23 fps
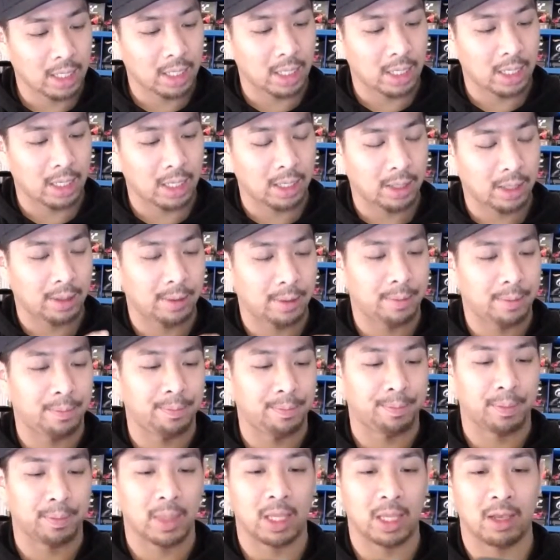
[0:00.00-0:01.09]

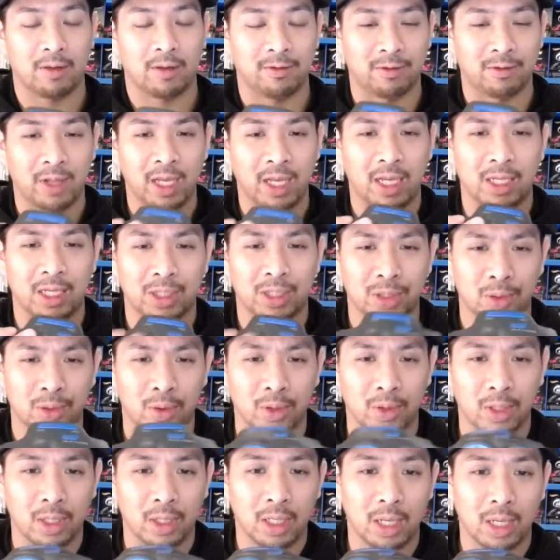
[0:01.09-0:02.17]
flight
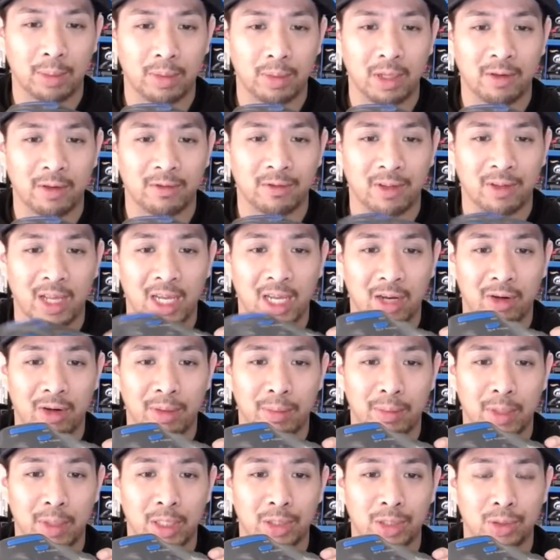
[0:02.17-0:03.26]
controller, I believe, flight grip
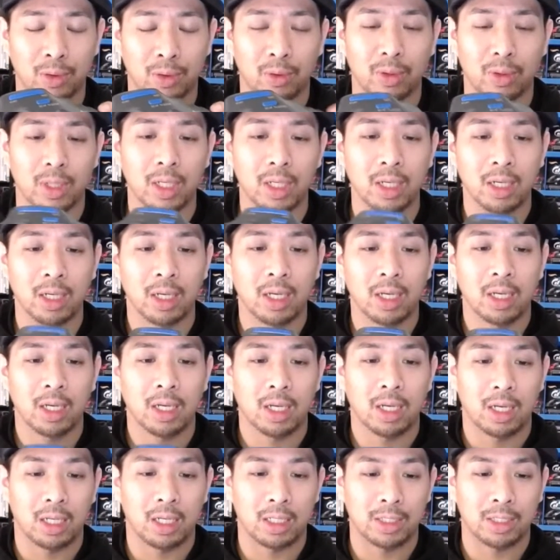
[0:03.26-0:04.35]
controller.
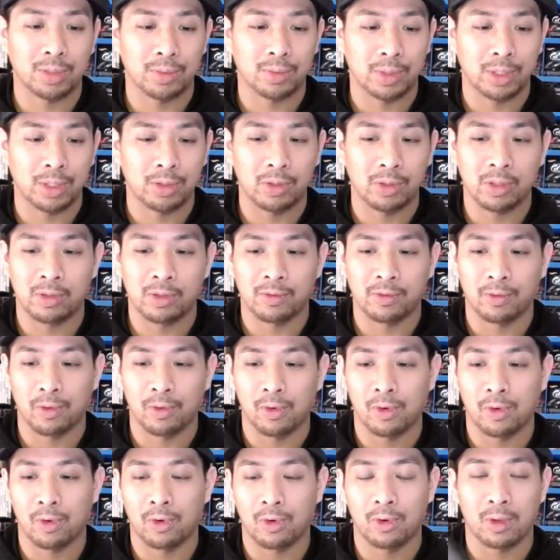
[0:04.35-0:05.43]
This one's used
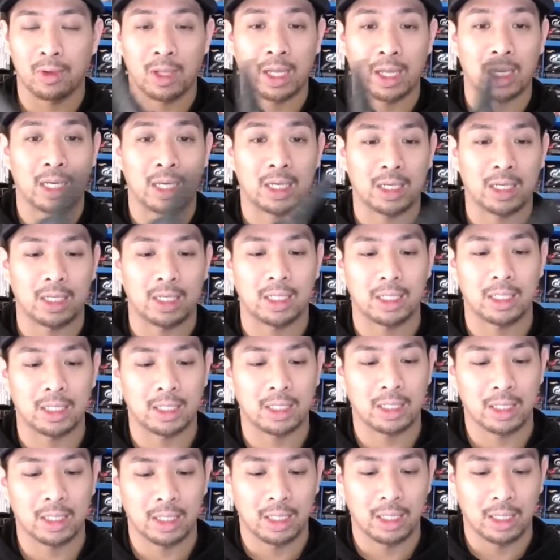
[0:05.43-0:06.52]
for like
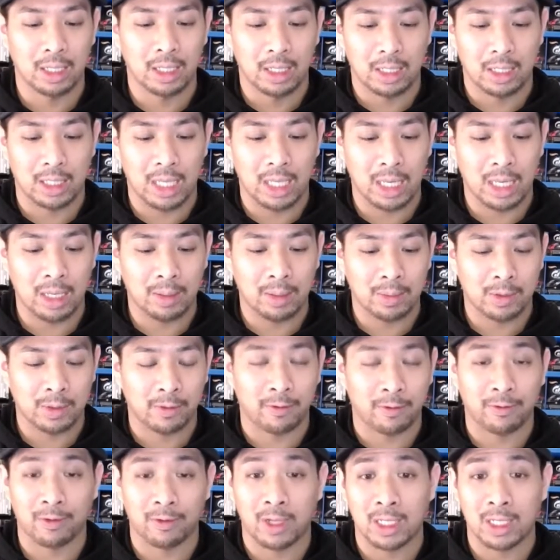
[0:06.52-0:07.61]
games for
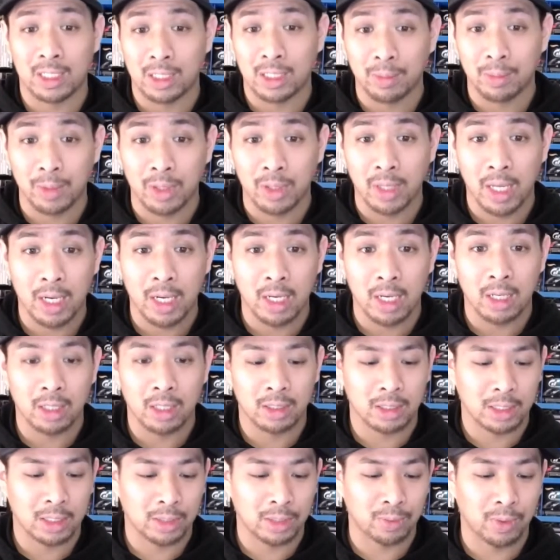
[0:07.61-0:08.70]
flight
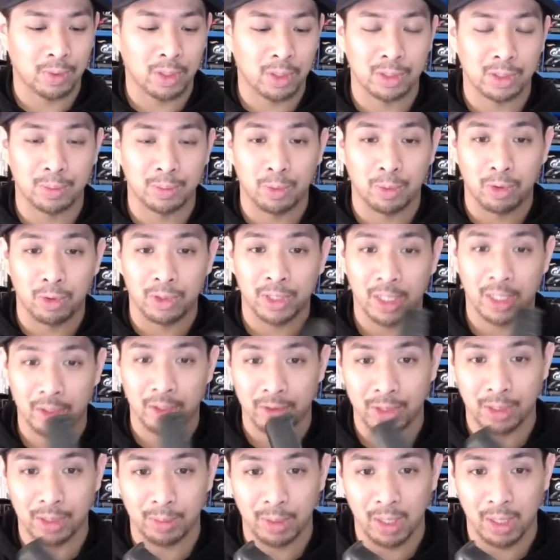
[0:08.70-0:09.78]
simulators, as well as motorcycle
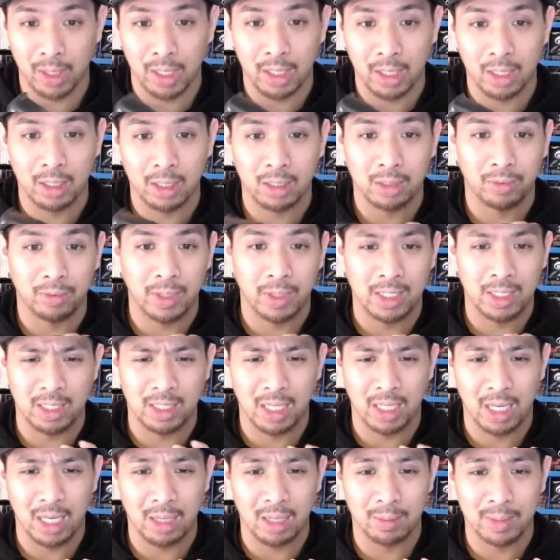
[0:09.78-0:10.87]
simulators, racing
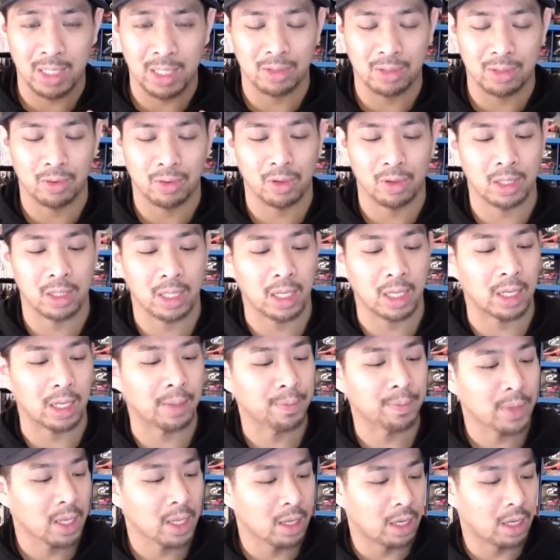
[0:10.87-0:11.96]
games, that sort of thing.
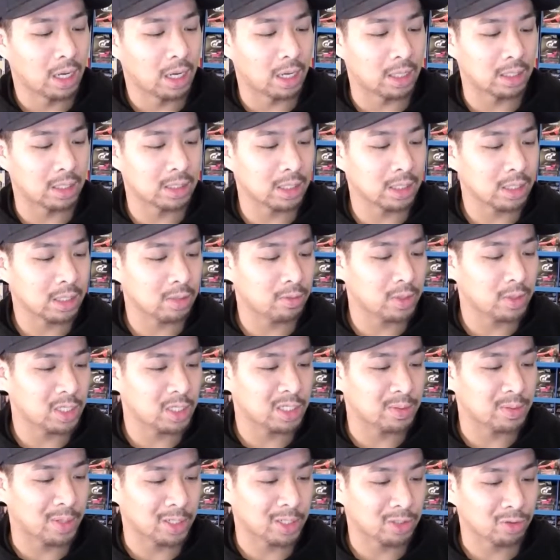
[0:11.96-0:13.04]
There's nothing really
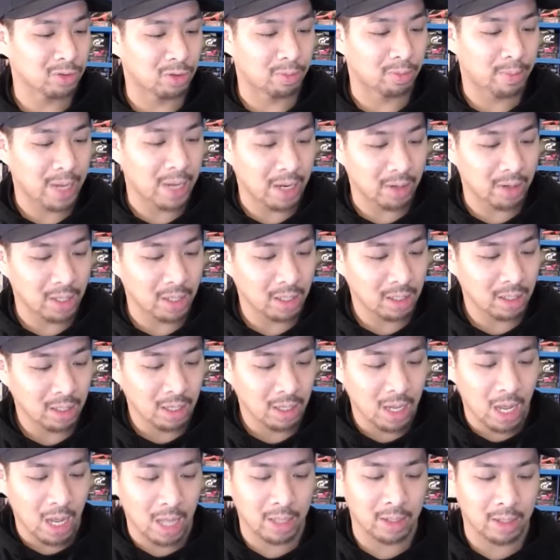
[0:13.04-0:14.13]
special about it
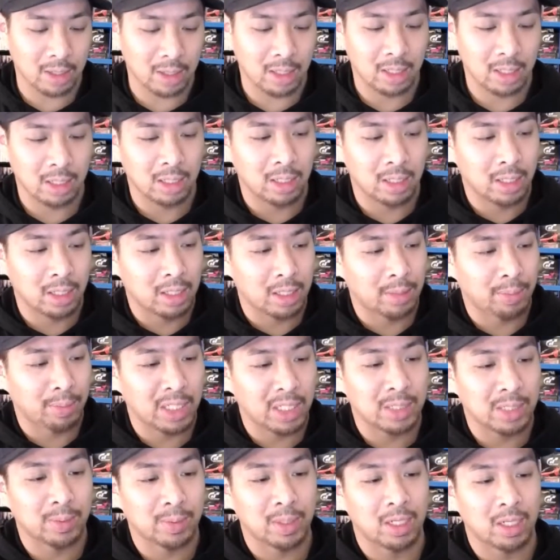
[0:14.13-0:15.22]
other than the
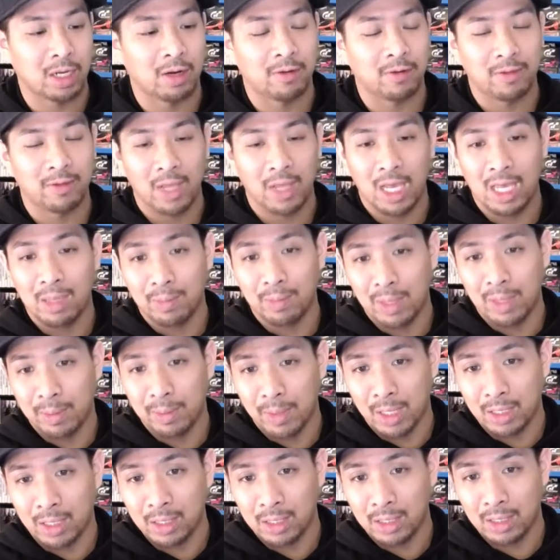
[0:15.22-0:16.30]
placement of the A and B
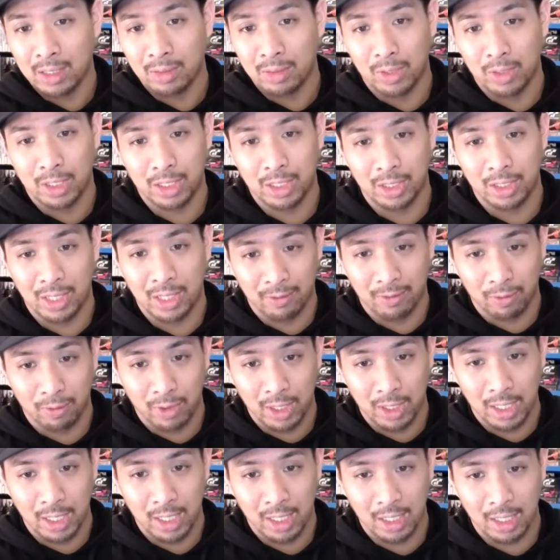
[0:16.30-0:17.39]
buttons, which you have
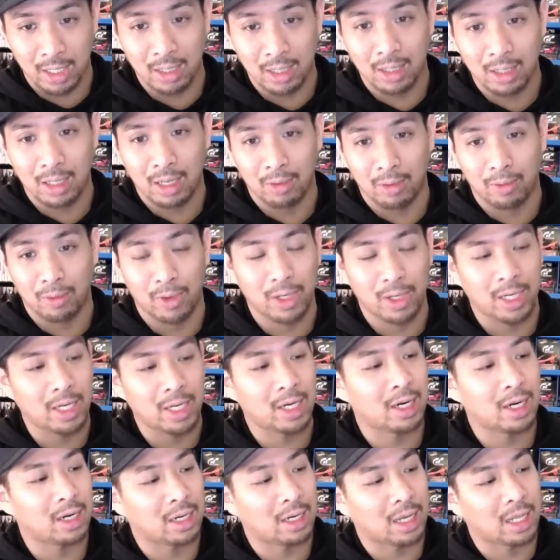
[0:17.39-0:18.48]
one here,
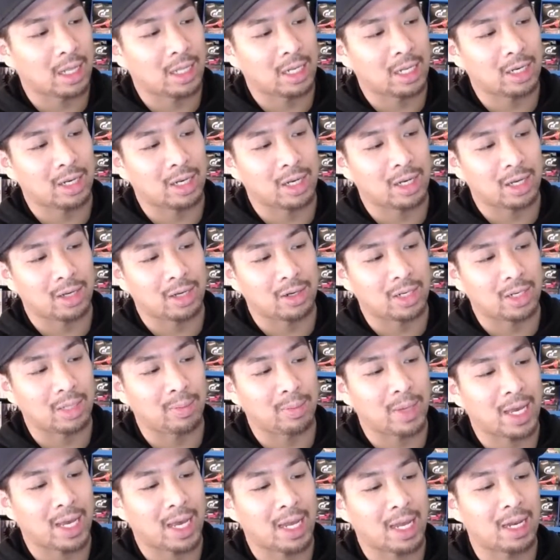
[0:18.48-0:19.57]
and then you got your
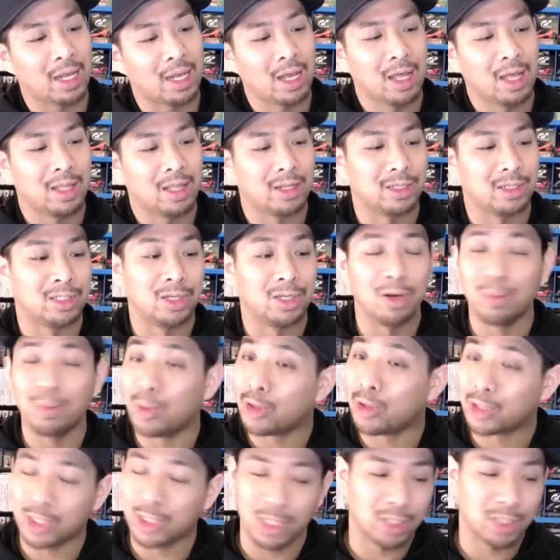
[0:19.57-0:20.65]
D-pad. There's no
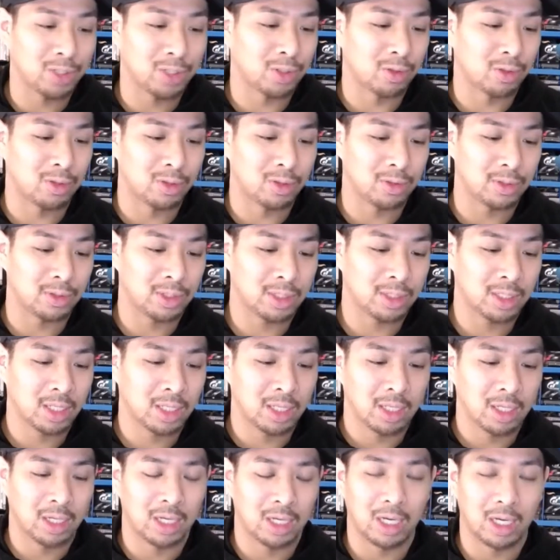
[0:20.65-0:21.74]
motion controls.
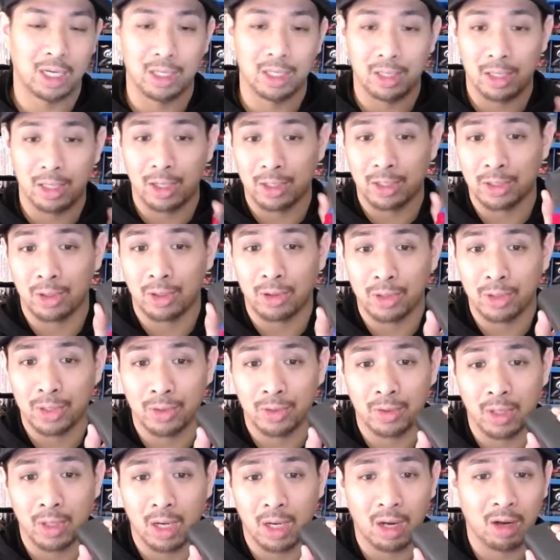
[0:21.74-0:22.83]
There's also
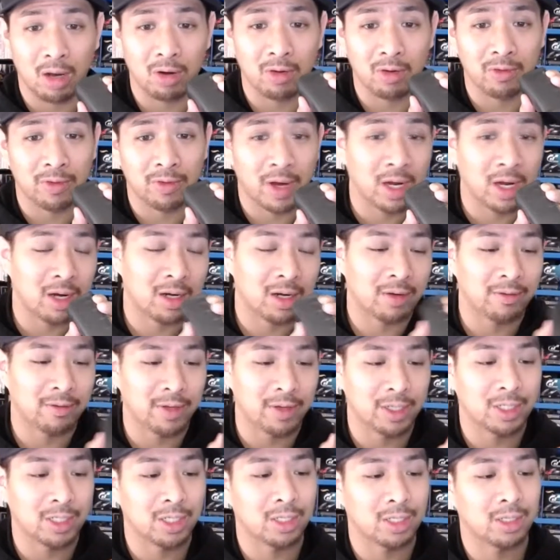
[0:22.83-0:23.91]
an auto fire
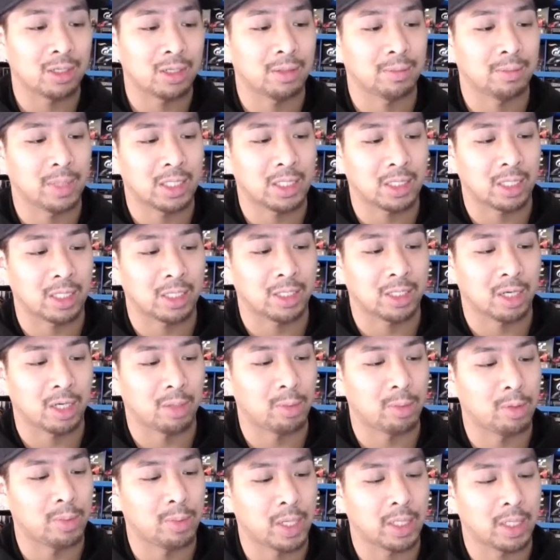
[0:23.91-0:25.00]
feature, basically a
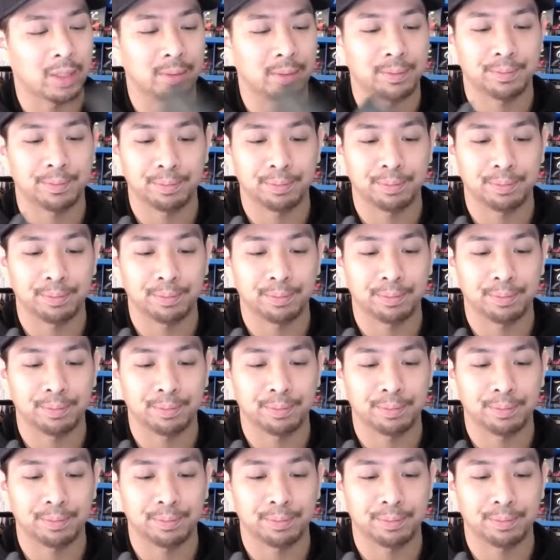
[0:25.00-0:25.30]
turbo button.